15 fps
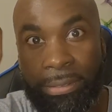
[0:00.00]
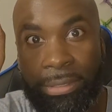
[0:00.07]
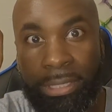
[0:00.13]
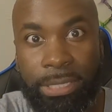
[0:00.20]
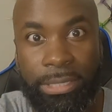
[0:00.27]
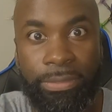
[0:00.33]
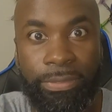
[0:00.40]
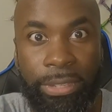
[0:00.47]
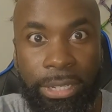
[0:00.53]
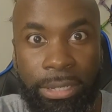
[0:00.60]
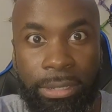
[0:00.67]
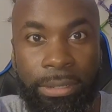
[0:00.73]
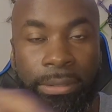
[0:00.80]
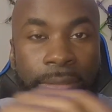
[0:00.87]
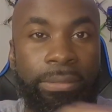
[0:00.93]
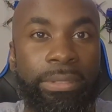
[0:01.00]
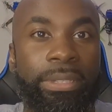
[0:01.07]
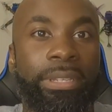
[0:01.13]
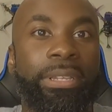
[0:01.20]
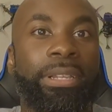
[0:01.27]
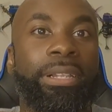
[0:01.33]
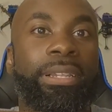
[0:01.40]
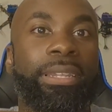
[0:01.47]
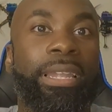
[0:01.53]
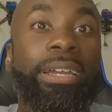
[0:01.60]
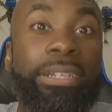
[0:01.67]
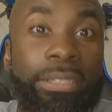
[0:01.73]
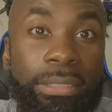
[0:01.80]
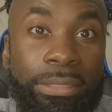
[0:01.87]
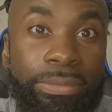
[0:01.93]
on this video,
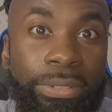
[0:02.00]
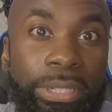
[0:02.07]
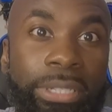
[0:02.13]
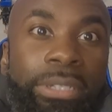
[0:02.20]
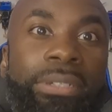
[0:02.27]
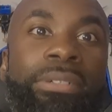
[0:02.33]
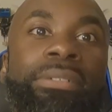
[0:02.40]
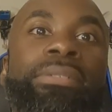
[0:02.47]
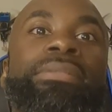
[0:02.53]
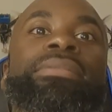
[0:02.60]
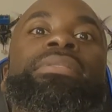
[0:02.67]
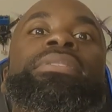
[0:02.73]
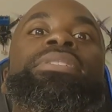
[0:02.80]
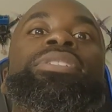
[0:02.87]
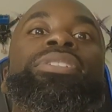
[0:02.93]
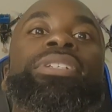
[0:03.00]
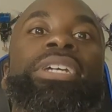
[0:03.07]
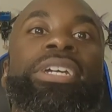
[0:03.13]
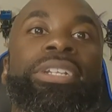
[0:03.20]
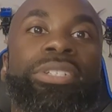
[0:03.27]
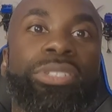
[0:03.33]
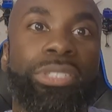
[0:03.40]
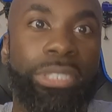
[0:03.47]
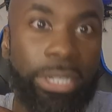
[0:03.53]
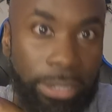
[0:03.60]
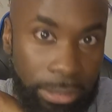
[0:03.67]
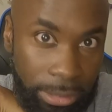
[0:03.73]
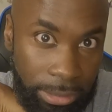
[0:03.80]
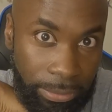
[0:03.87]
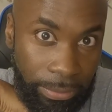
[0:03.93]
like this video, and
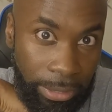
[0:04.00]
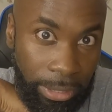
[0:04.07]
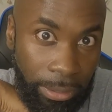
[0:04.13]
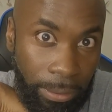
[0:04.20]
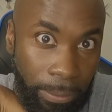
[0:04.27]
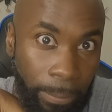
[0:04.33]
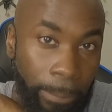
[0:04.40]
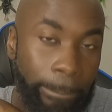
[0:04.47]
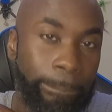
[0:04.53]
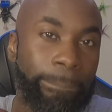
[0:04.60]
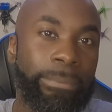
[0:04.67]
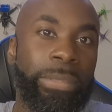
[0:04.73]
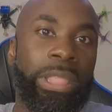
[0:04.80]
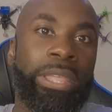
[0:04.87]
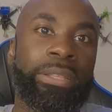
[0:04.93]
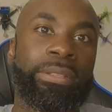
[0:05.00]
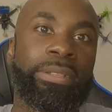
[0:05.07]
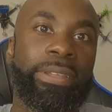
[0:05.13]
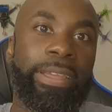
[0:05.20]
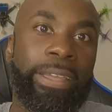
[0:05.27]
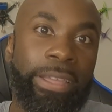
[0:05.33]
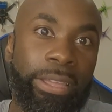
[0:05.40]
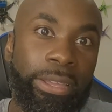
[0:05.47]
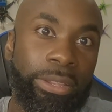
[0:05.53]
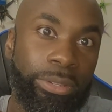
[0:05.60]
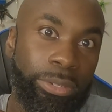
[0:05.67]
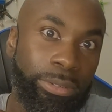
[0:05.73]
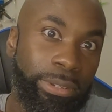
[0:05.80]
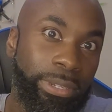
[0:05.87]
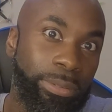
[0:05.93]
share this video,
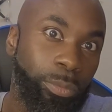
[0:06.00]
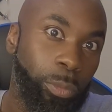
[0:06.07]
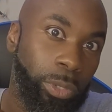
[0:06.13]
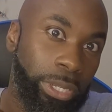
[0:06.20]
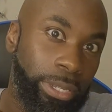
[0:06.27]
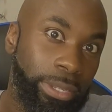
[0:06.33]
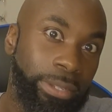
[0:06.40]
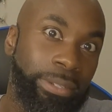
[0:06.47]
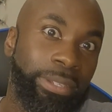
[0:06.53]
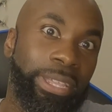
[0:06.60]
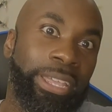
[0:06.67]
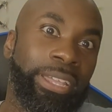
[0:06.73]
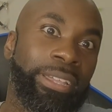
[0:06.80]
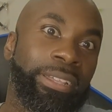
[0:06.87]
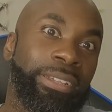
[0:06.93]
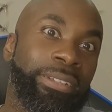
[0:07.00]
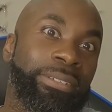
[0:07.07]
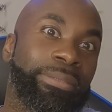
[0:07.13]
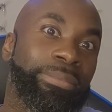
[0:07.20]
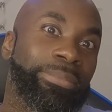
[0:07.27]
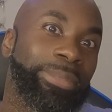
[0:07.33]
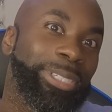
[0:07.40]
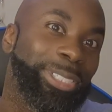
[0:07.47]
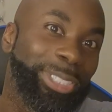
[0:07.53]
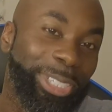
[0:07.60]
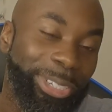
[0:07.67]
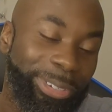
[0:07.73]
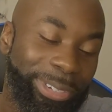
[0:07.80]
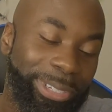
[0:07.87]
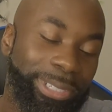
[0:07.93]
and you can win a
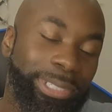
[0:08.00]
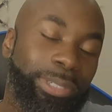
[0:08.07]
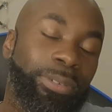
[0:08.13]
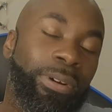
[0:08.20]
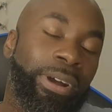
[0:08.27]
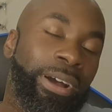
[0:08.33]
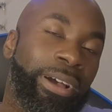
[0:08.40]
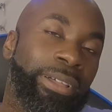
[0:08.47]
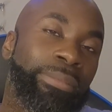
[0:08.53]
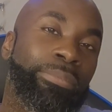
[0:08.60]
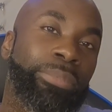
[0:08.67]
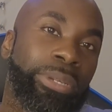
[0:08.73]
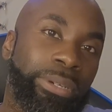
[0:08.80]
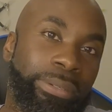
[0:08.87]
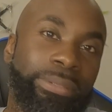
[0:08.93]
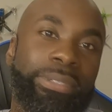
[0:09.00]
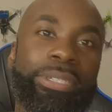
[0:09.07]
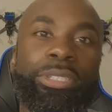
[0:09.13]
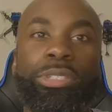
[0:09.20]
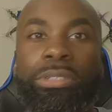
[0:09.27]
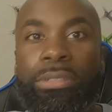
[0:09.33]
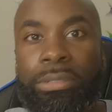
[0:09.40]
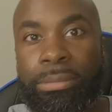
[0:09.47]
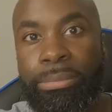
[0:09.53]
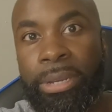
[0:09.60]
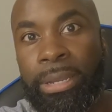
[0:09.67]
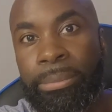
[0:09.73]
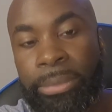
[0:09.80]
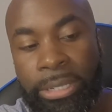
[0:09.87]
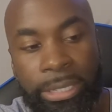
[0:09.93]
mysterious quad built and tuned
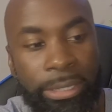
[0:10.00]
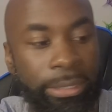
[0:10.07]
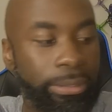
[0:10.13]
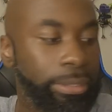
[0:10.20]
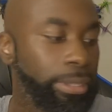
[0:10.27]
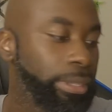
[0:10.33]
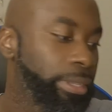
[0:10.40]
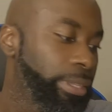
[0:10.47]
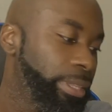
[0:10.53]
by me,